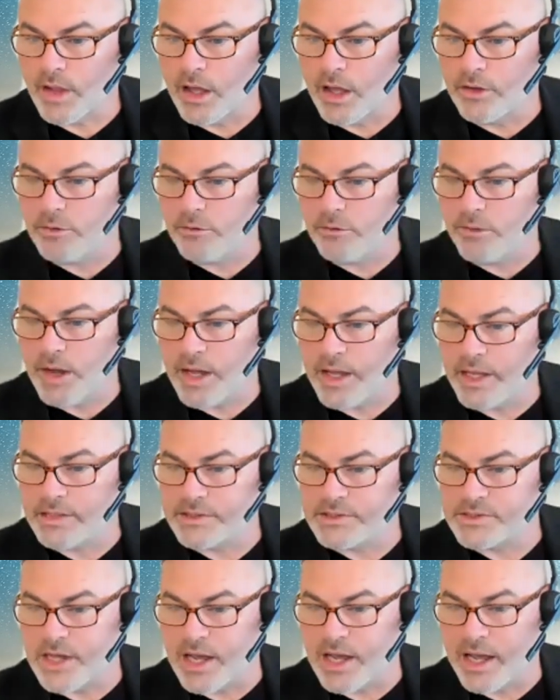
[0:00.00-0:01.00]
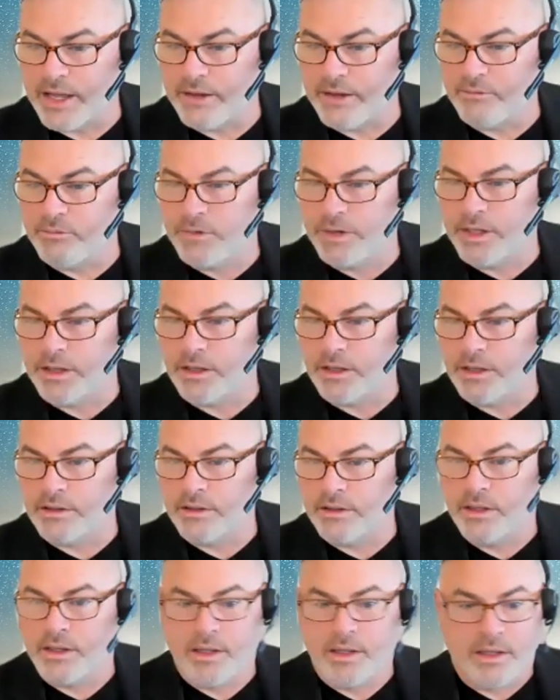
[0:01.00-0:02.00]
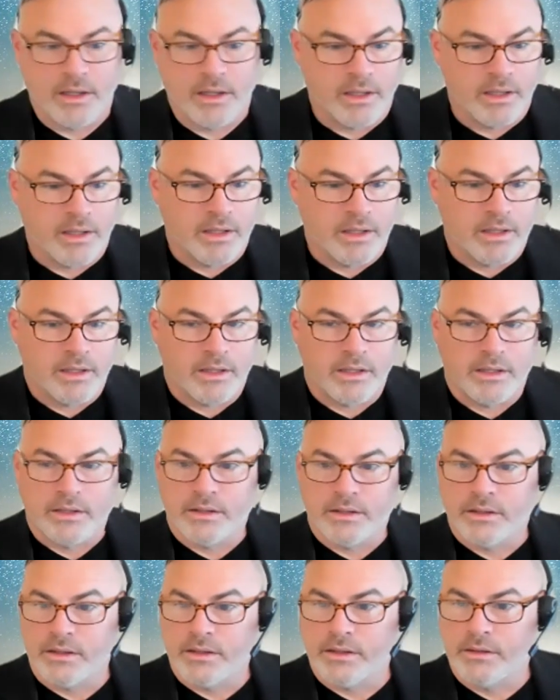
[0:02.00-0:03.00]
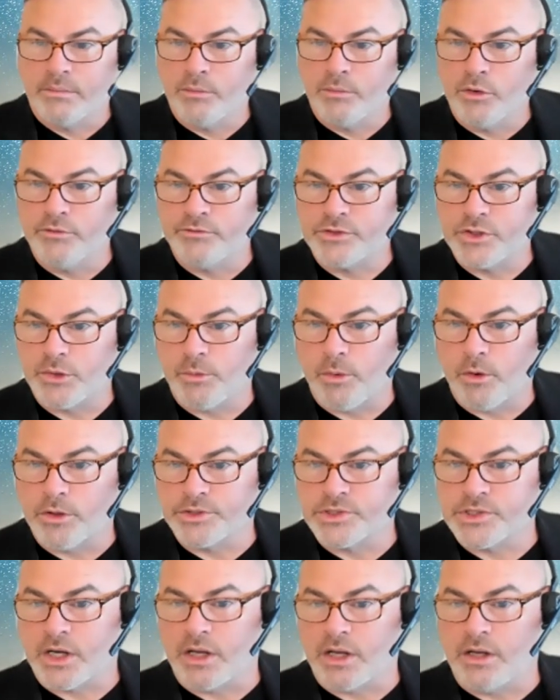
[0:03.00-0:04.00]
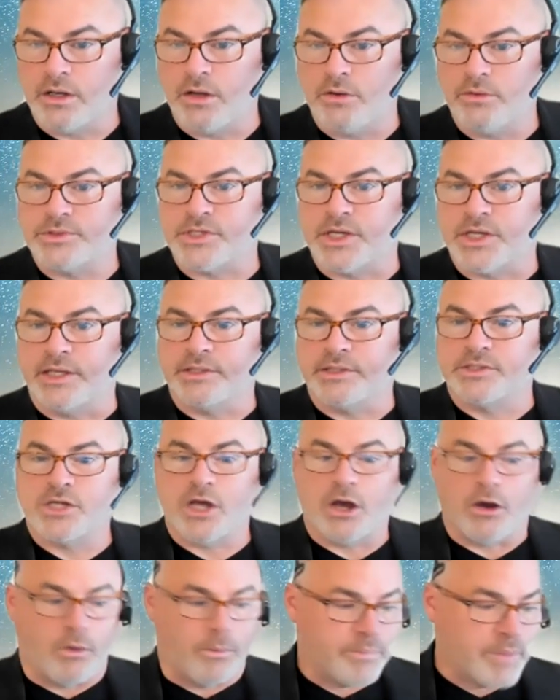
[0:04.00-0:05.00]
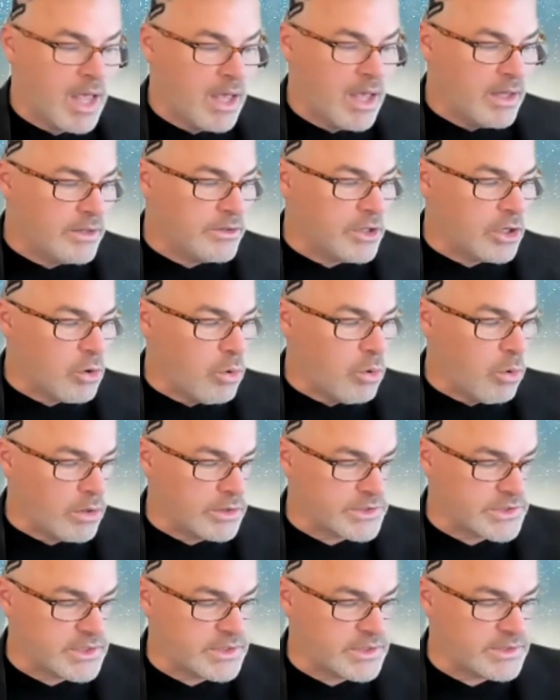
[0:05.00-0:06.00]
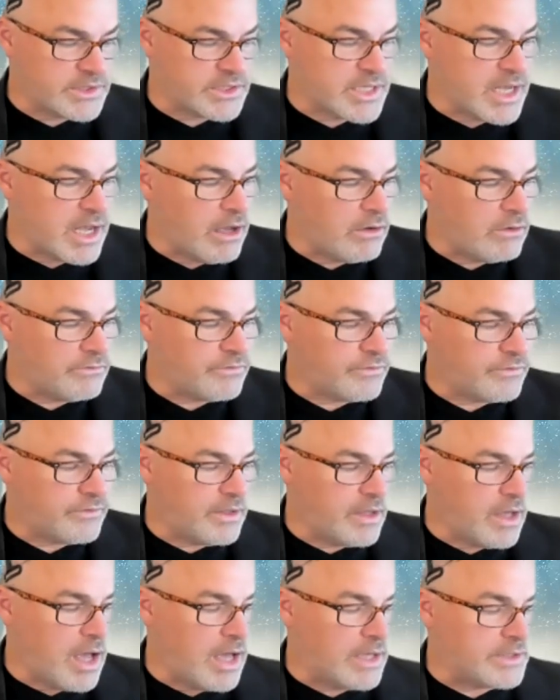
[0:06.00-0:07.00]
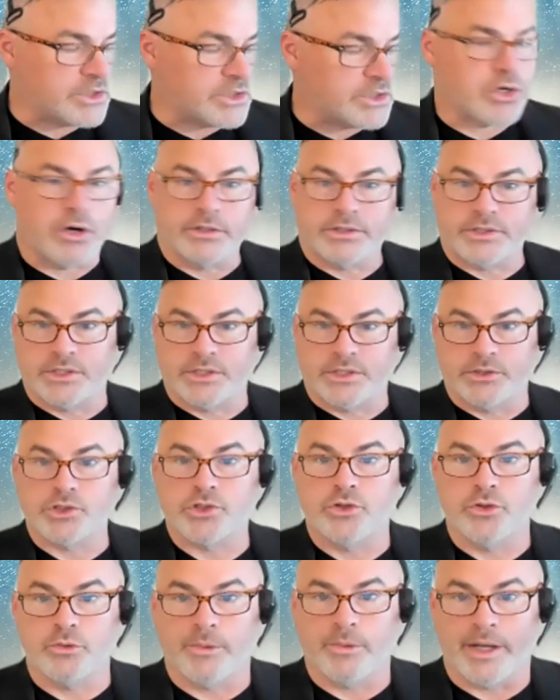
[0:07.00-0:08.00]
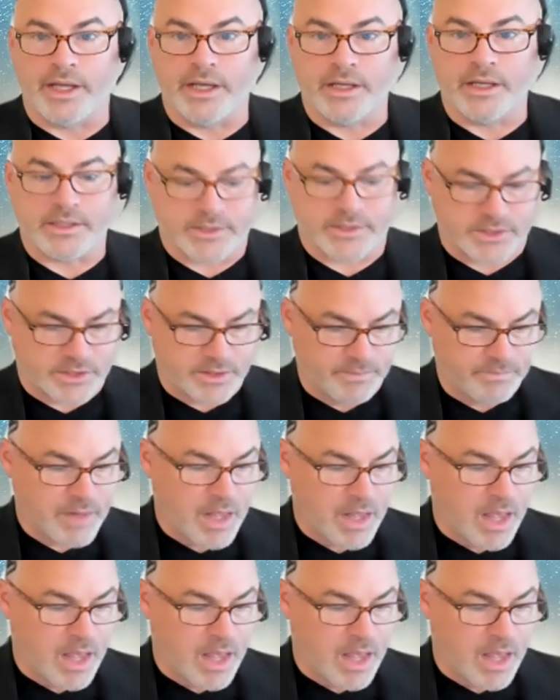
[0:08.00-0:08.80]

otherwise I will move towards closing. So the course itself starts in 2 weeks.